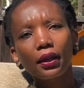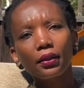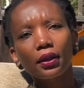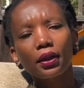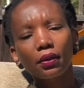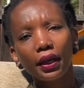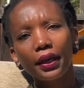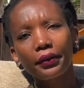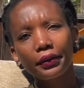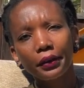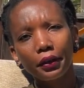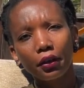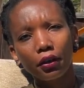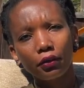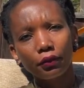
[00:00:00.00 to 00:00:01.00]
the
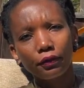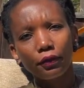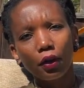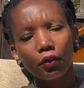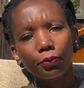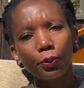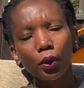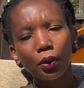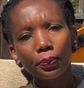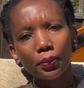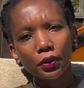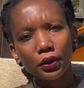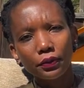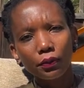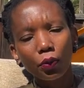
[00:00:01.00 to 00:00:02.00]
clarity of
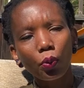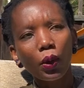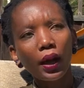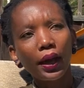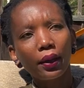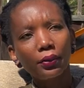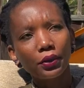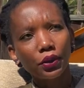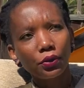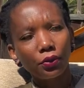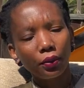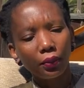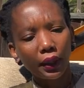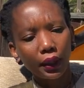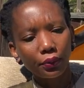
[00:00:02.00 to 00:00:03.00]
purpose for why I was
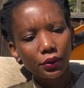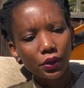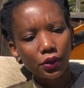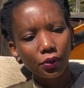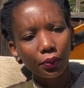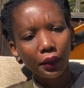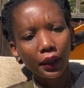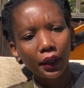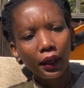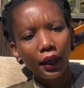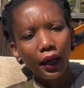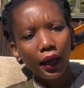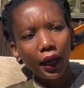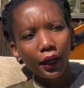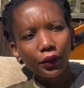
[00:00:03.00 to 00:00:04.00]
doing what I was doing.
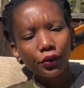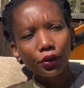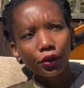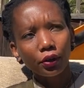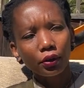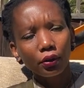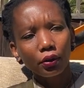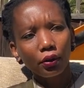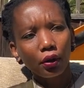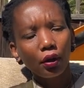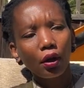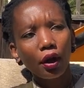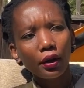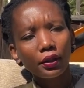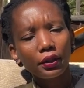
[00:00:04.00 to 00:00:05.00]
I took a
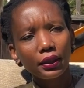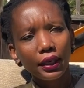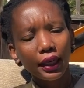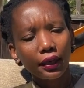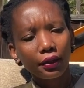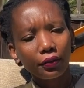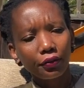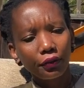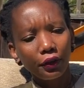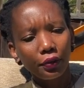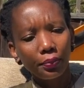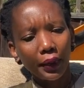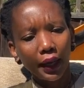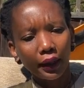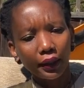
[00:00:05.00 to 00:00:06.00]
lot of the negative
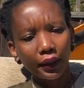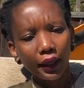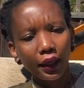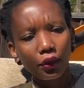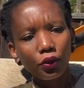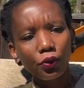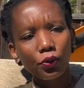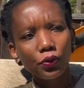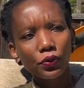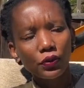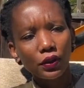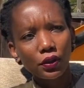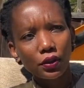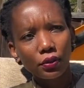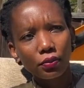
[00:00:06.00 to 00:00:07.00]
feedback and used
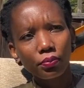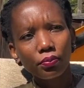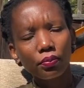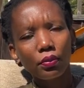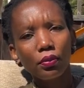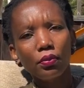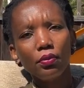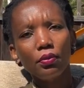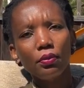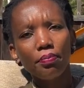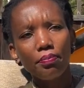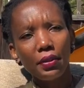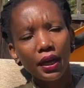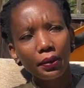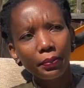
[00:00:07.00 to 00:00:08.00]
it to
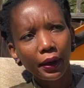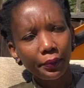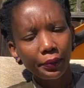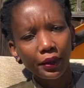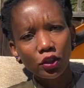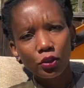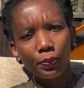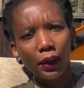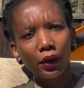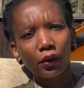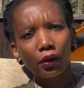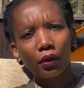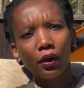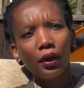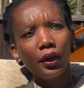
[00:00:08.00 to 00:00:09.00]
make my pitch
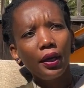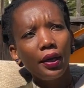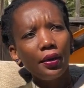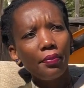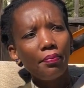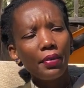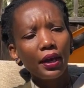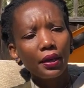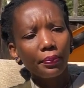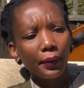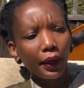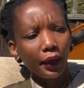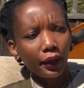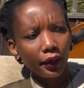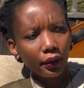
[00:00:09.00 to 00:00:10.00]
better, make
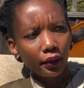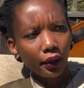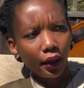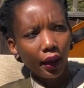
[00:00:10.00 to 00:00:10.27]
my